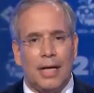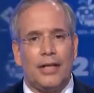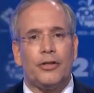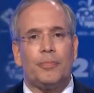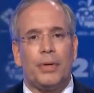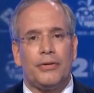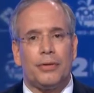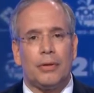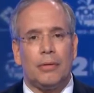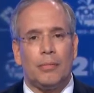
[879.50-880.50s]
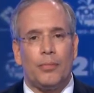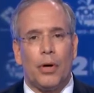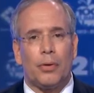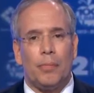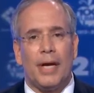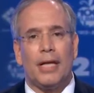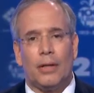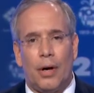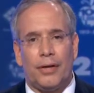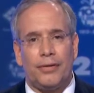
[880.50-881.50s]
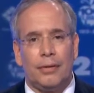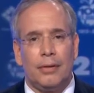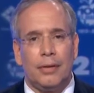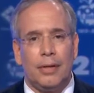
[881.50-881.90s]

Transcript: Eliot Spitzer broke many laws.